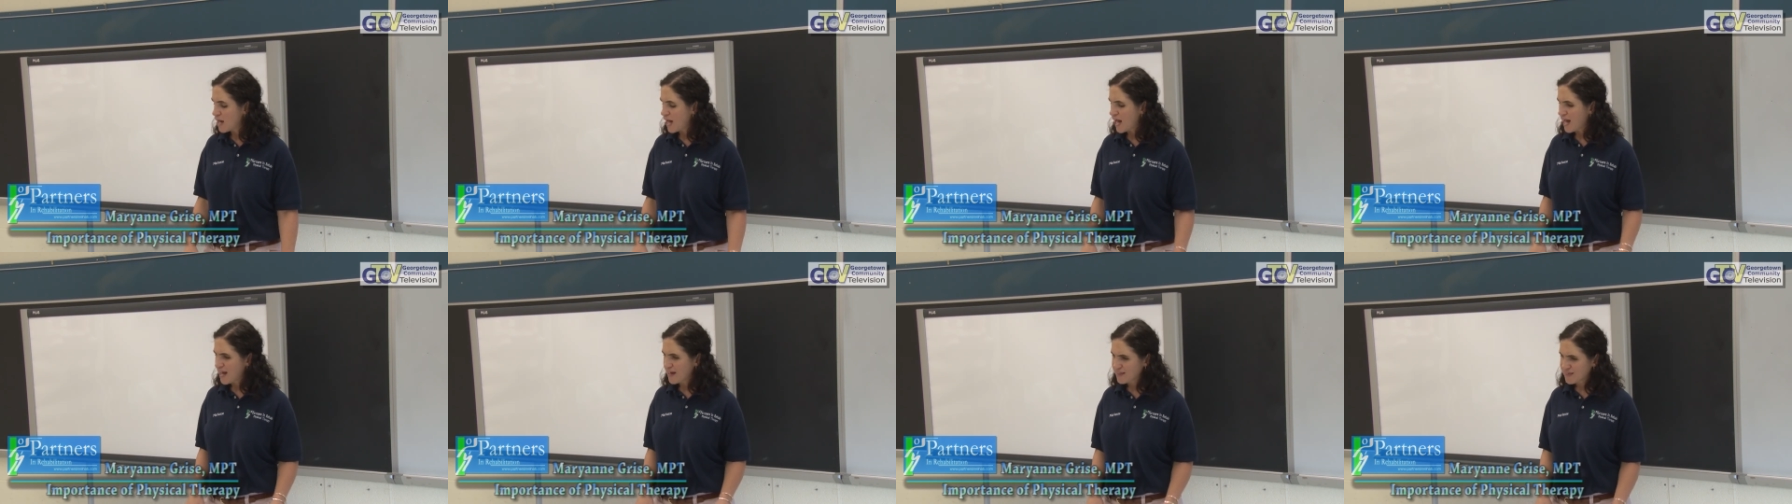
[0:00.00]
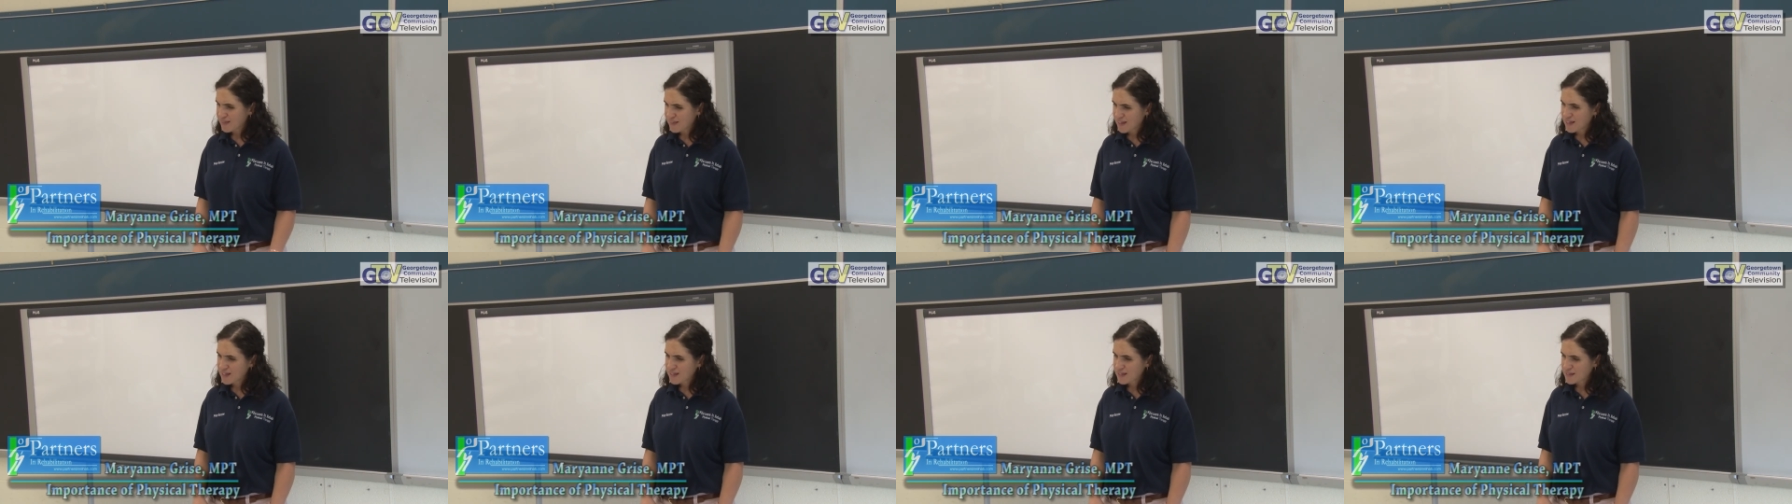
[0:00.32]
I
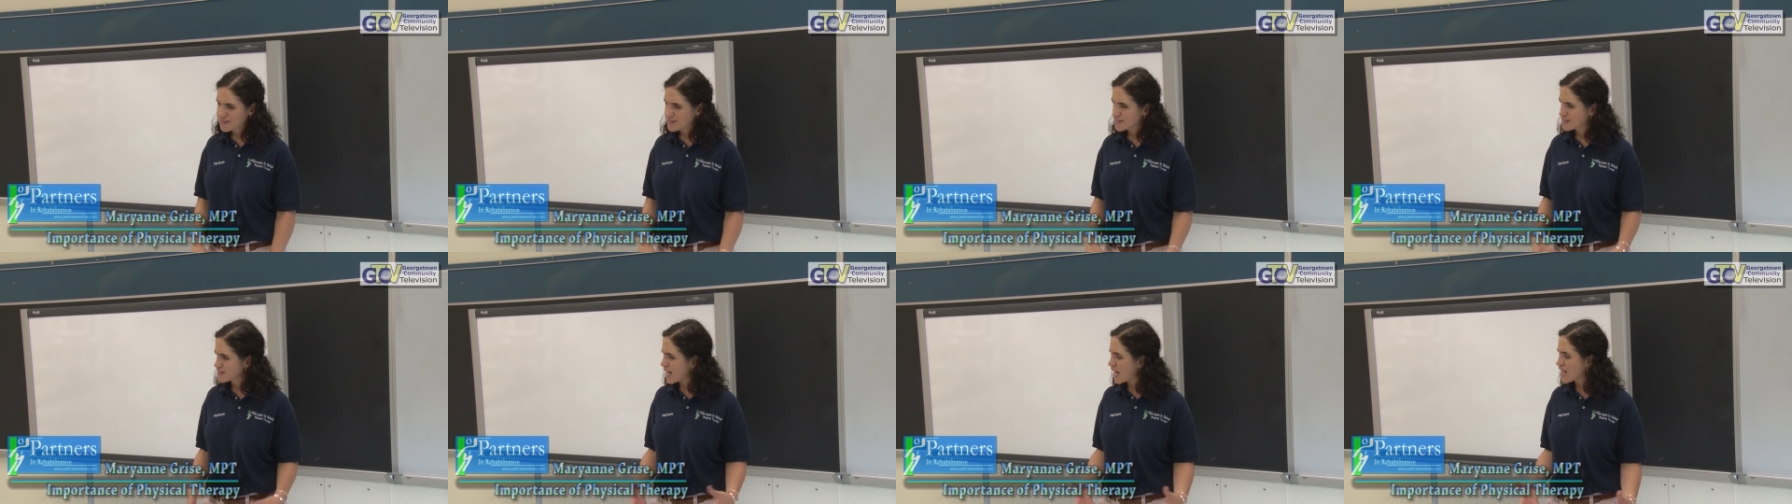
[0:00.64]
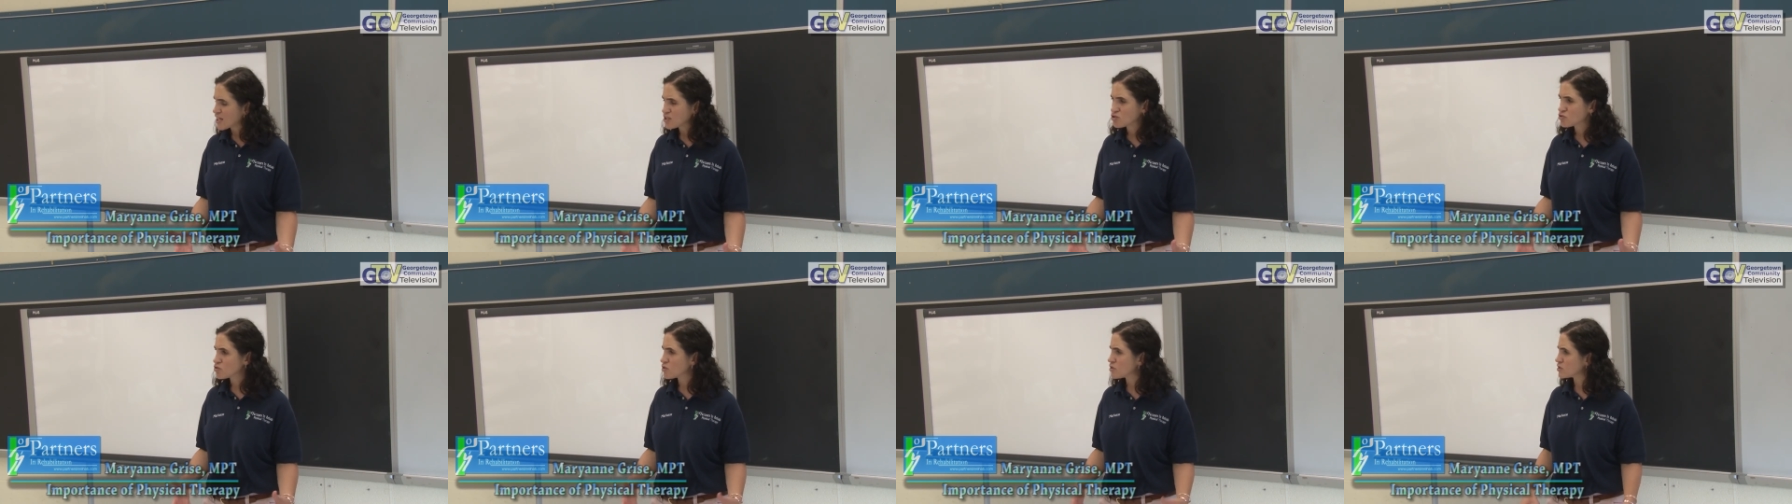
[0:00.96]
think it's
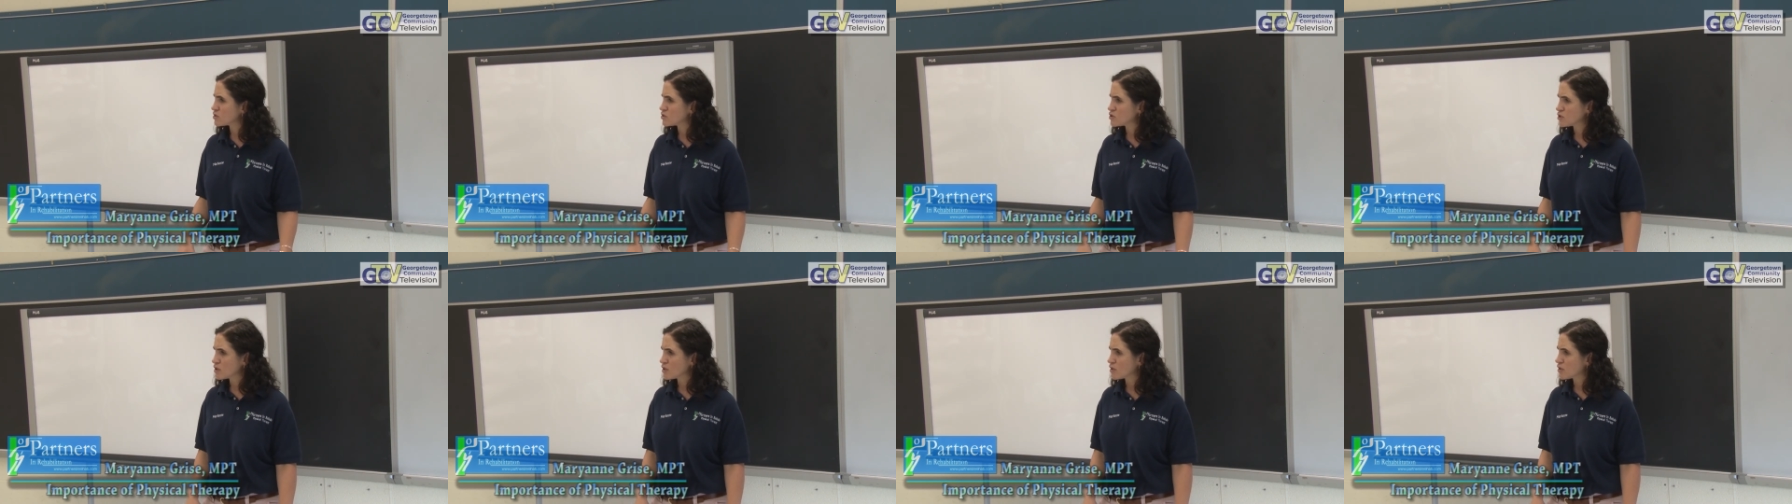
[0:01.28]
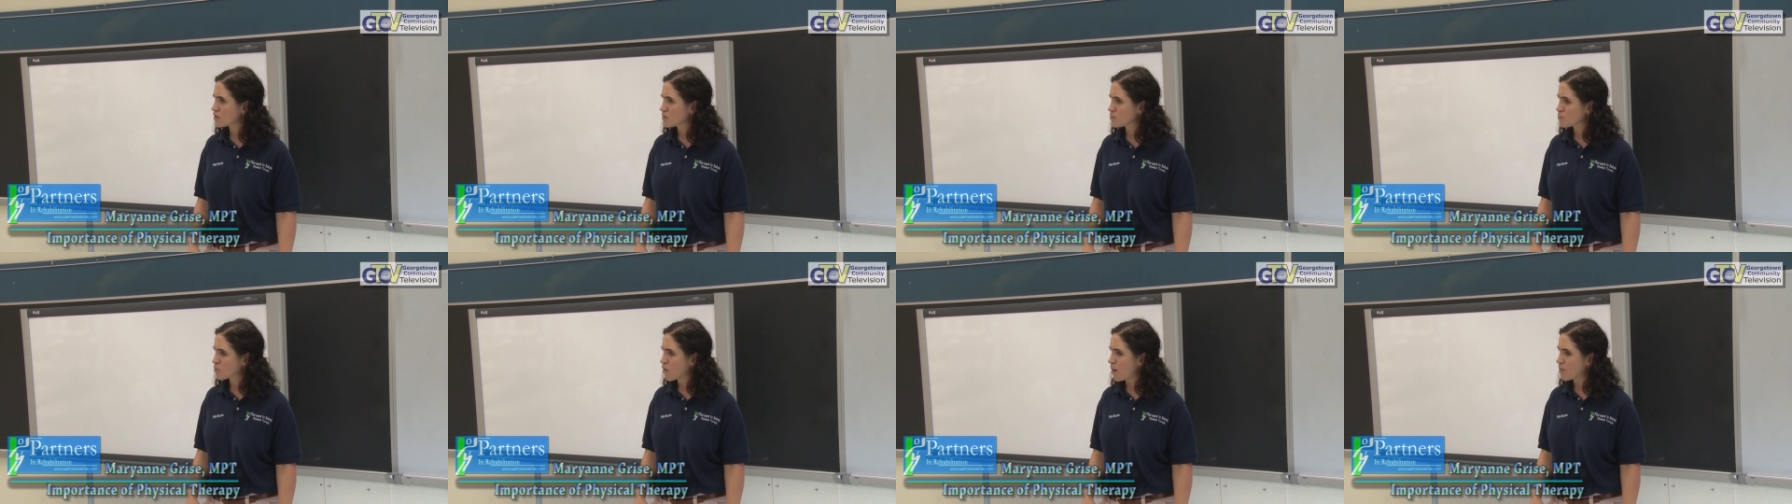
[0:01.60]
natural
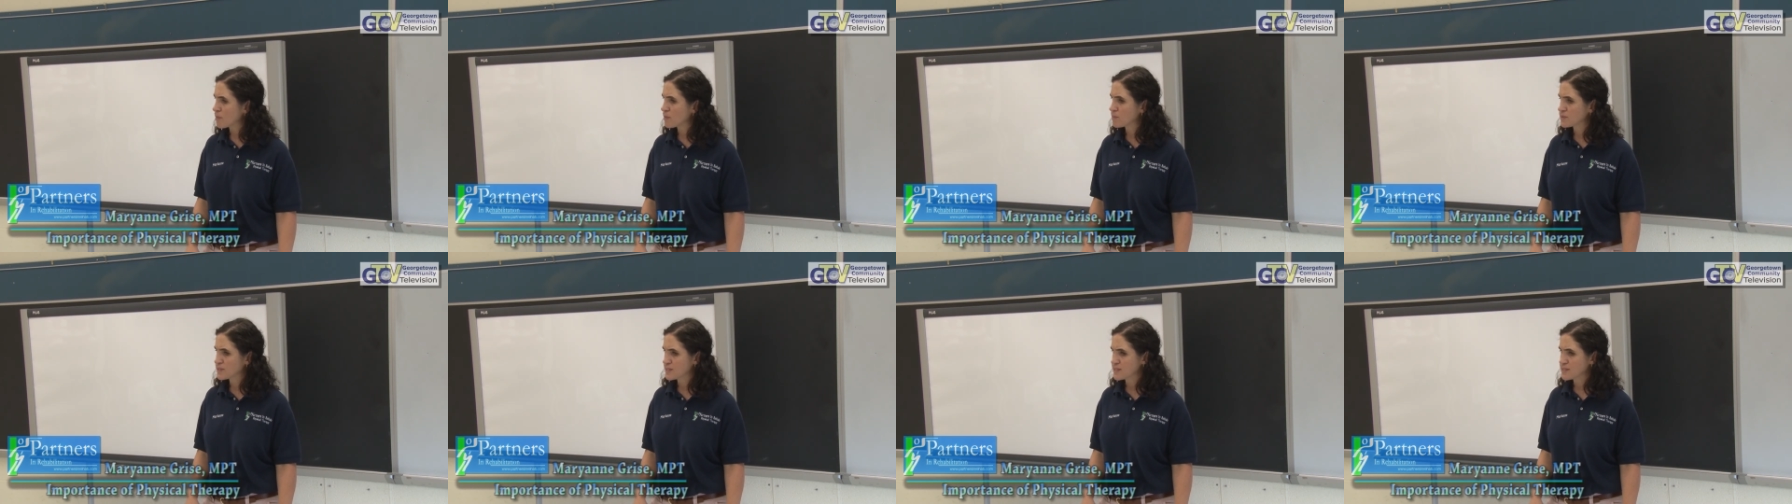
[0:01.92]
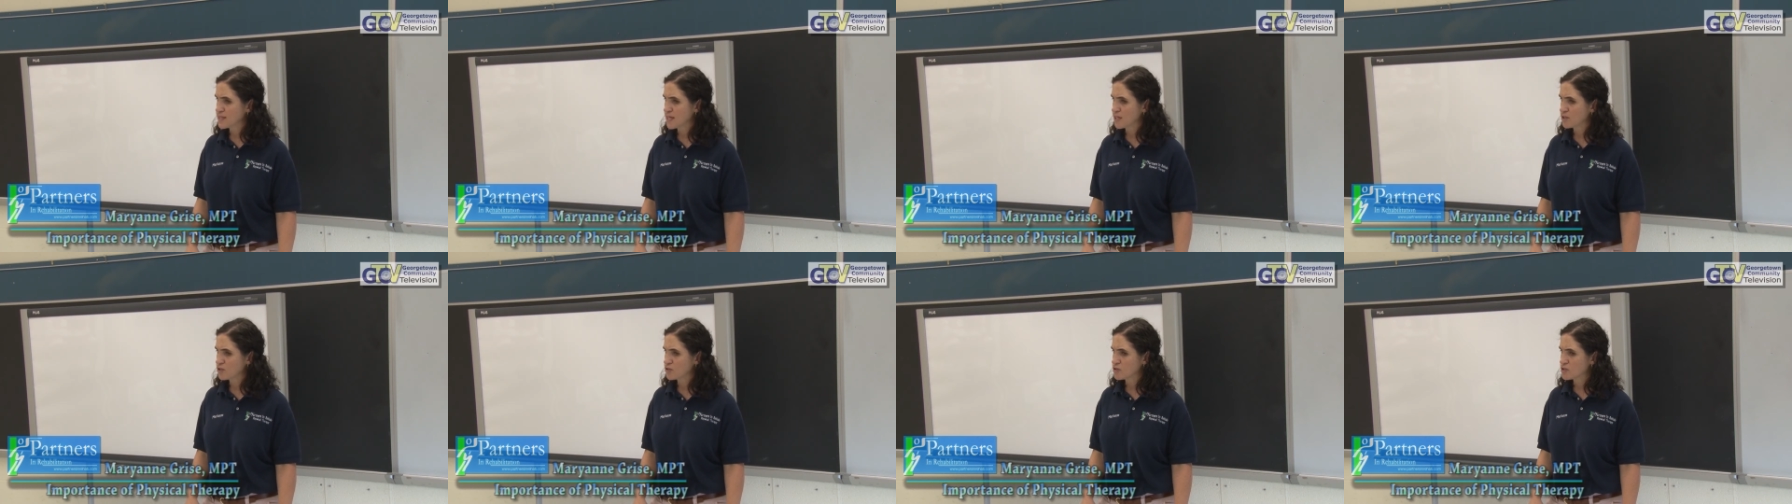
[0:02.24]
to probably
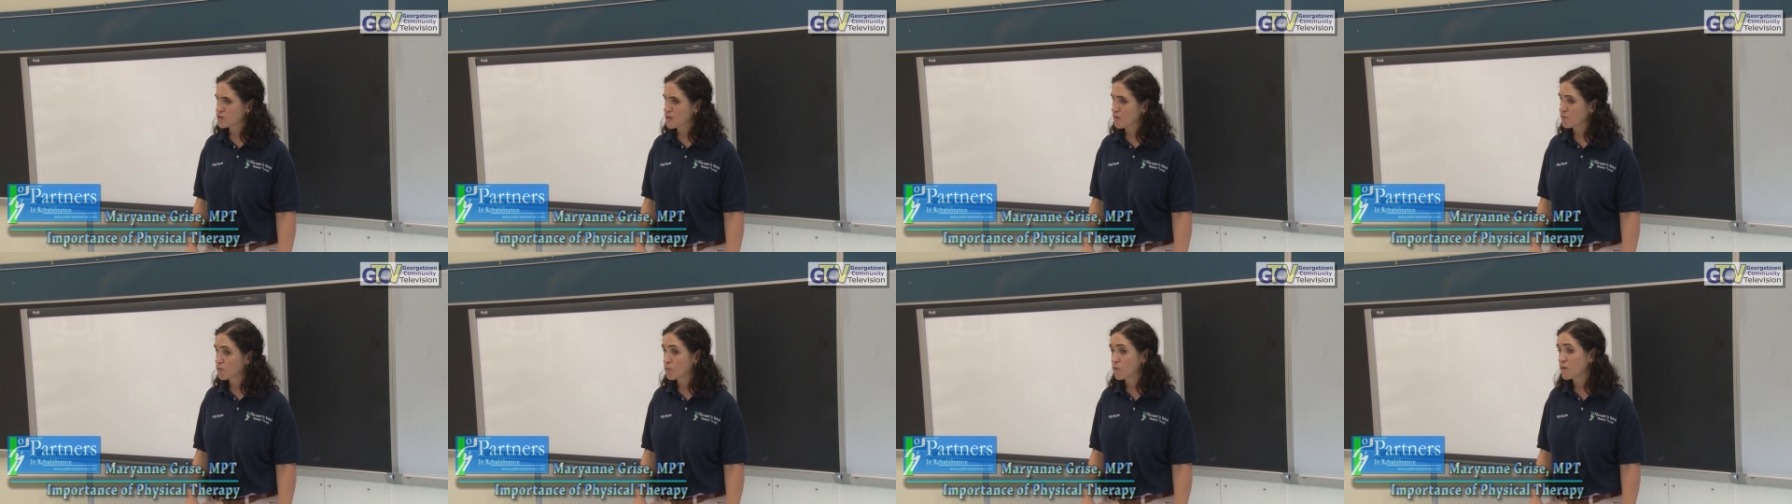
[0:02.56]
say to yourself,